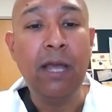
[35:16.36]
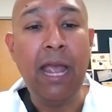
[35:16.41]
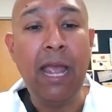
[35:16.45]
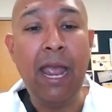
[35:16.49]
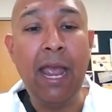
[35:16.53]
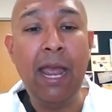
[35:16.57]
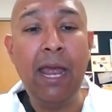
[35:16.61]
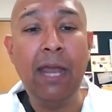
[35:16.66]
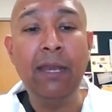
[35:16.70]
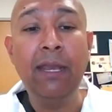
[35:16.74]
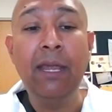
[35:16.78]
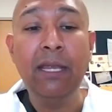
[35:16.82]

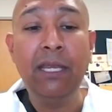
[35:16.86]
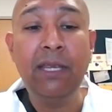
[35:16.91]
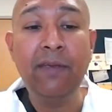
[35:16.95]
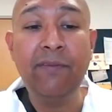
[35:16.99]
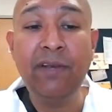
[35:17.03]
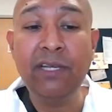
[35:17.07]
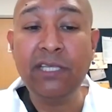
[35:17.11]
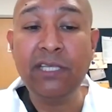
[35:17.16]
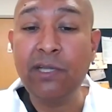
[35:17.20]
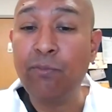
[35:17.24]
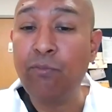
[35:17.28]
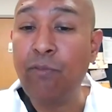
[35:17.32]
and
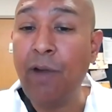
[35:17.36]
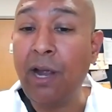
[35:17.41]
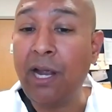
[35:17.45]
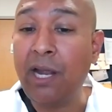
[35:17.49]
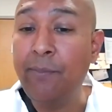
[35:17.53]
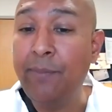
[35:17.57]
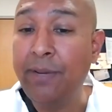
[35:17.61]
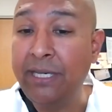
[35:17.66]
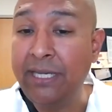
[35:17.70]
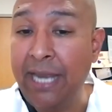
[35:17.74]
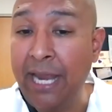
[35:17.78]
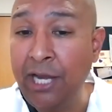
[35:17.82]
giving some
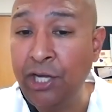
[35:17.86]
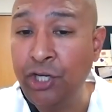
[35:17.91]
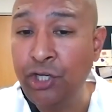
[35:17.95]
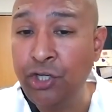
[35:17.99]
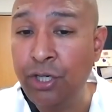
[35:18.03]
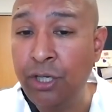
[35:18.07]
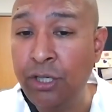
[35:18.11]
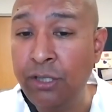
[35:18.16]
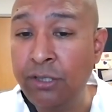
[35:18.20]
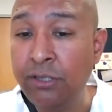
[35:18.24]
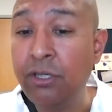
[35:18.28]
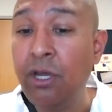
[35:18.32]

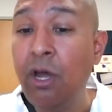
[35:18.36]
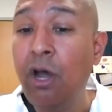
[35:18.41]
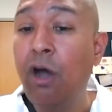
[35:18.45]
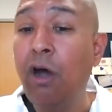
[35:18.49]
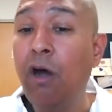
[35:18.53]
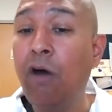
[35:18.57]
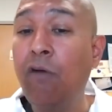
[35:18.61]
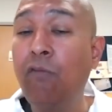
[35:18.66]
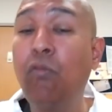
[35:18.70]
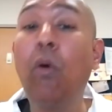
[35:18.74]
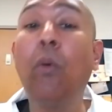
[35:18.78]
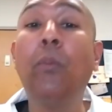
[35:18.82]
recommendations
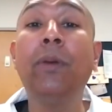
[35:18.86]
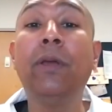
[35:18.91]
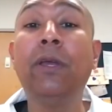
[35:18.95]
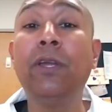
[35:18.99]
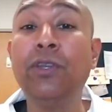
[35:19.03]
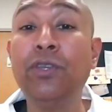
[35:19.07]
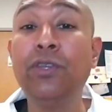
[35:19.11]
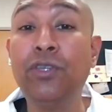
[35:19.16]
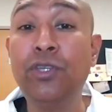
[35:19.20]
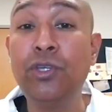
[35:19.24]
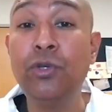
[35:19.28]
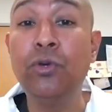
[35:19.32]
of what we
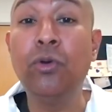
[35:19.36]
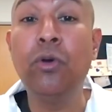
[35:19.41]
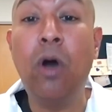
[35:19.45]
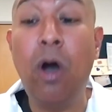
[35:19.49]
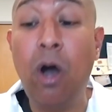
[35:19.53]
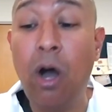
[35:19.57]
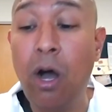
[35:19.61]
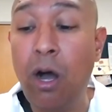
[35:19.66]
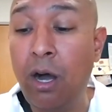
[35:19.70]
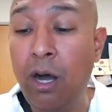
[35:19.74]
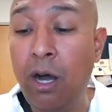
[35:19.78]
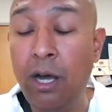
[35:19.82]
can do
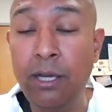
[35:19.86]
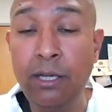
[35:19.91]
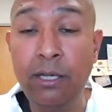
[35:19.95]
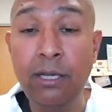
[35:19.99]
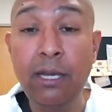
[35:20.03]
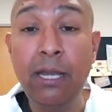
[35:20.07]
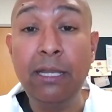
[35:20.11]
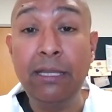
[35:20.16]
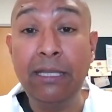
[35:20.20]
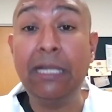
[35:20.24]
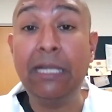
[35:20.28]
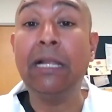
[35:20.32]

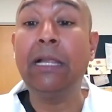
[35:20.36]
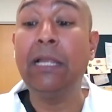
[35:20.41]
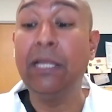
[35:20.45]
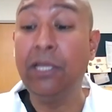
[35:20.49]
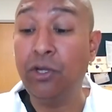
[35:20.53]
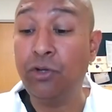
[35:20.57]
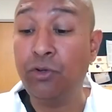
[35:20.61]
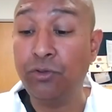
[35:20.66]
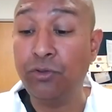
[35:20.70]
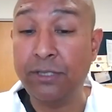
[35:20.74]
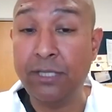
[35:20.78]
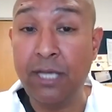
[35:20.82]
on the
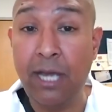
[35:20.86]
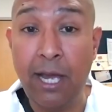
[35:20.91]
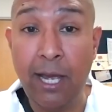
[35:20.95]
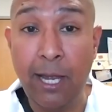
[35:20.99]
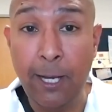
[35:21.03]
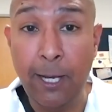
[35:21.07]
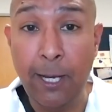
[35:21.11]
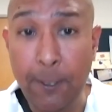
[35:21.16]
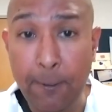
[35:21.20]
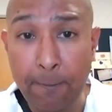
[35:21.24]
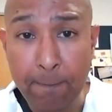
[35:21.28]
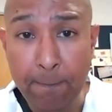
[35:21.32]
clinical
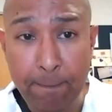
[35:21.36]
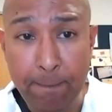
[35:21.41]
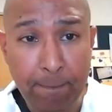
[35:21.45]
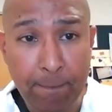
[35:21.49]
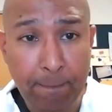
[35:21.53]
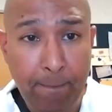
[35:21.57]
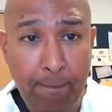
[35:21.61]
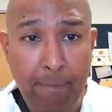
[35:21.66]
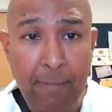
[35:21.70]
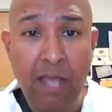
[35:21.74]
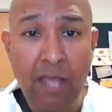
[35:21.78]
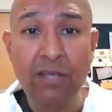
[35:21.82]
side.
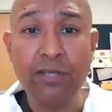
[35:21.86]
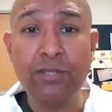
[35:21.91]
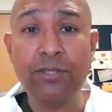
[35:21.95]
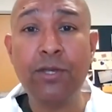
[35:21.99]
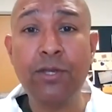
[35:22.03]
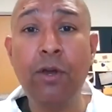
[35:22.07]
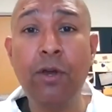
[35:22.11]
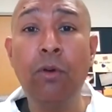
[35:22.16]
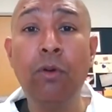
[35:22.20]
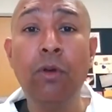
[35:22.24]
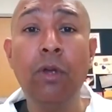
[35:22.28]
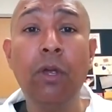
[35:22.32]

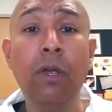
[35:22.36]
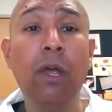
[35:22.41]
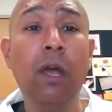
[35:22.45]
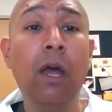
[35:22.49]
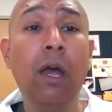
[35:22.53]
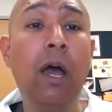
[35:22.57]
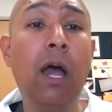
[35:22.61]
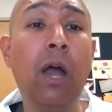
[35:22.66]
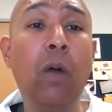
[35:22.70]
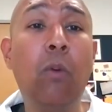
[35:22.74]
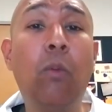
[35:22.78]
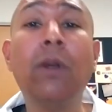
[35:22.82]
So
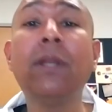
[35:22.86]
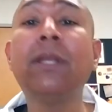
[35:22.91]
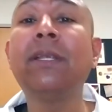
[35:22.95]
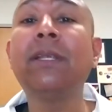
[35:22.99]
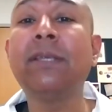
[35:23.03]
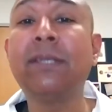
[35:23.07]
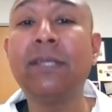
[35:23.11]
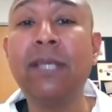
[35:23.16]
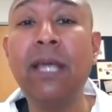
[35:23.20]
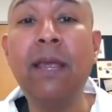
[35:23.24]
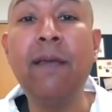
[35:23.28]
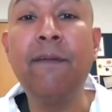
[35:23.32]
I wanted
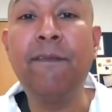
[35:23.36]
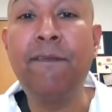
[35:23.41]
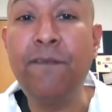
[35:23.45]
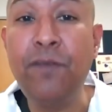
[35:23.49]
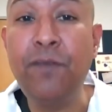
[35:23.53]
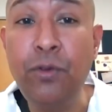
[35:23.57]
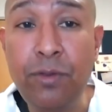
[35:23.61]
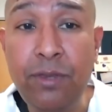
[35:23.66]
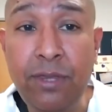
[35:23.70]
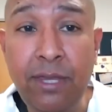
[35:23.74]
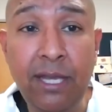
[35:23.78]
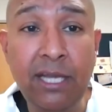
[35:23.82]
to say a
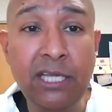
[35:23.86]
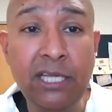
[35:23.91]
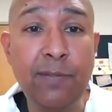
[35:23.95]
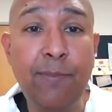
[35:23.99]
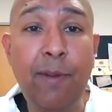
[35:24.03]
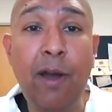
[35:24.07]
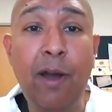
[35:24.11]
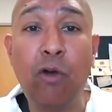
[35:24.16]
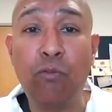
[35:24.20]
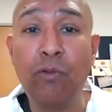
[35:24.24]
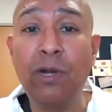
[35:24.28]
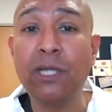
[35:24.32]
few things
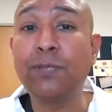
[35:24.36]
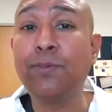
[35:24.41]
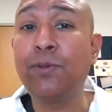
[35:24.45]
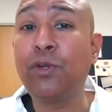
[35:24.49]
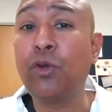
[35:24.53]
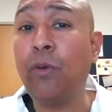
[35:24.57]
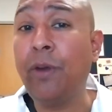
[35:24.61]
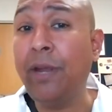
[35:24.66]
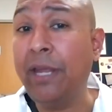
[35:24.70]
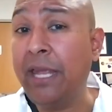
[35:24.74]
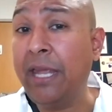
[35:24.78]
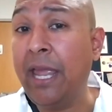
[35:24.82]
about
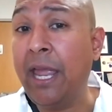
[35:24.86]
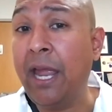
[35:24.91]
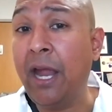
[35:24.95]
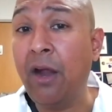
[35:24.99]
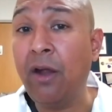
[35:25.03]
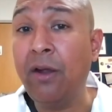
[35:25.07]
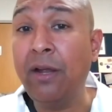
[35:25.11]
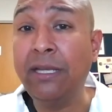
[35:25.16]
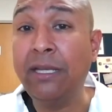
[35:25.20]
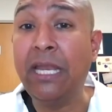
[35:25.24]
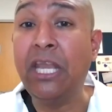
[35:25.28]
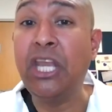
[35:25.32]
respiratory
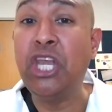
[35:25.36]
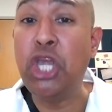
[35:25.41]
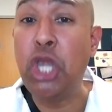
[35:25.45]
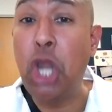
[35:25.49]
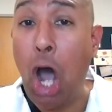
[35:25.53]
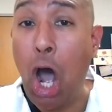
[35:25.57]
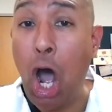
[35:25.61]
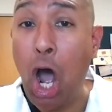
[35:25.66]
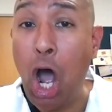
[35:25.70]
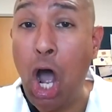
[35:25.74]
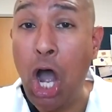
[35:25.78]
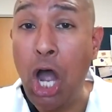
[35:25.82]
care in a
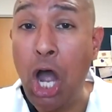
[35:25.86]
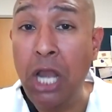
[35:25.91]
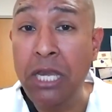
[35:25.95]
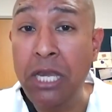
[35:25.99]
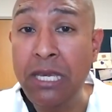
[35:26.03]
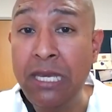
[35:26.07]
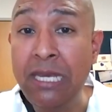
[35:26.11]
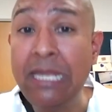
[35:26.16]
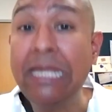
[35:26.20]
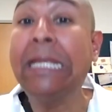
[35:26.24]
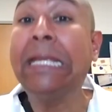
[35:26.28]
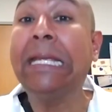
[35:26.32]

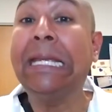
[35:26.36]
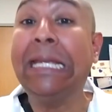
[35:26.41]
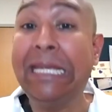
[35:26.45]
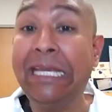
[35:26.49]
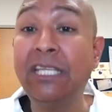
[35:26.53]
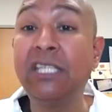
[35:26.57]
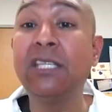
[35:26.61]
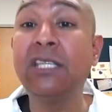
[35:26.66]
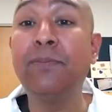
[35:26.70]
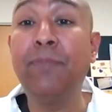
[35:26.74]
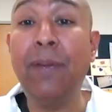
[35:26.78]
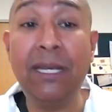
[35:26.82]

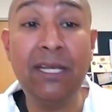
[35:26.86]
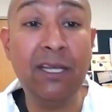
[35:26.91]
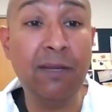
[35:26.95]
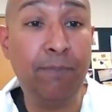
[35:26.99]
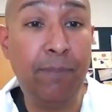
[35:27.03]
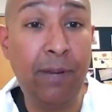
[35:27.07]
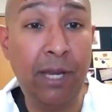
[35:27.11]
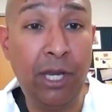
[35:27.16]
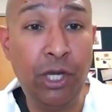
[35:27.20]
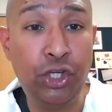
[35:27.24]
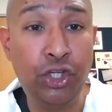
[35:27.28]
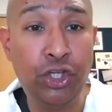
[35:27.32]

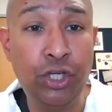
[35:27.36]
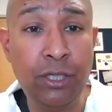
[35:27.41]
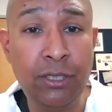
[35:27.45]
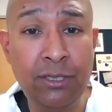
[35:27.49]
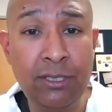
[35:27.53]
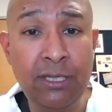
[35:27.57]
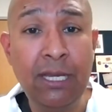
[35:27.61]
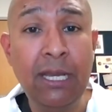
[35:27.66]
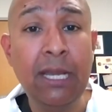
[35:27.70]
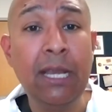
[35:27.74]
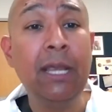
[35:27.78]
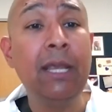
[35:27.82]
non-intubated
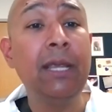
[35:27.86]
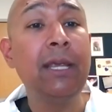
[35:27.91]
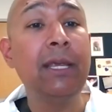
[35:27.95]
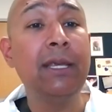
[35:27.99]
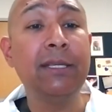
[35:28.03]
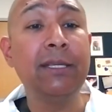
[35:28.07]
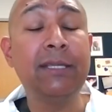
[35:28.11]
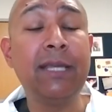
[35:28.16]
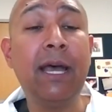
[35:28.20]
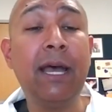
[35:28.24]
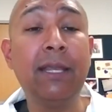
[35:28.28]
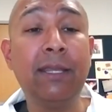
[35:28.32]
patient,
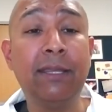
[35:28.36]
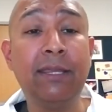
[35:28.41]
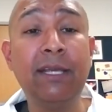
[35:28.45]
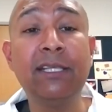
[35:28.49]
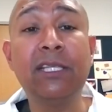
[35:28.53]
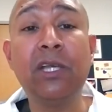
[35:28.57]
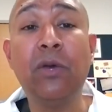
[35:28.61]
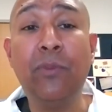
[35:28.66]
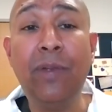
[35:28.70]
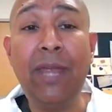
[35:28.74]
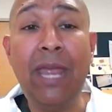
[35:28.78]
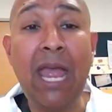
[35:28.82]
is that
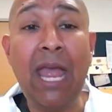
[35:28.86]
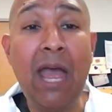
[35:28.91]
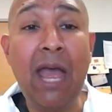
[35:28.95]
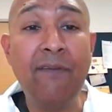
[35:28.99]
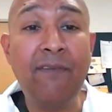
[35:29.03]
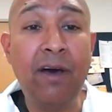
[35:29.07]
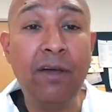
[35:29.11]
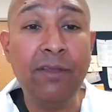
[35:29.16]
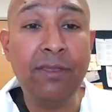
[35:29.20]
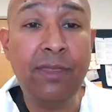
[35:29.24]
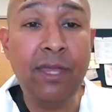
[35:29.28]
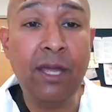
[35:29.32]
things that we
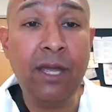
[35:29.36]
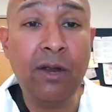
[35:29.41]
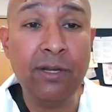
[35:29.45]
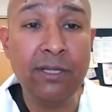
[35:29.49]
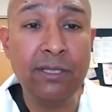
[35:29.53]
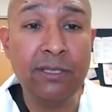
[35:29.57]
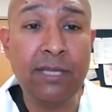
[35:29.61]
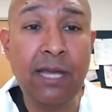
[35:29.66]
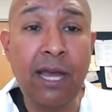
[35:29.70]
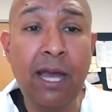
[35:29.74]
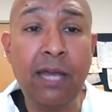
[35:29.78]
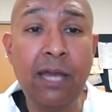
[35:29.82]
have out there
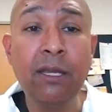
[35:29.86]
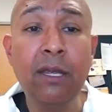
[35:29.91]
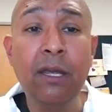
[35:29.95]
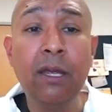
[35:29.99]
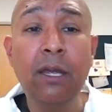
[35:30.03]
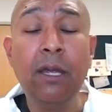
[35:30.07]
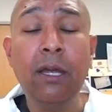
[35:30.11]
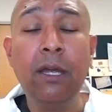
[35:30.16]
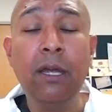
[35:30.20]
is that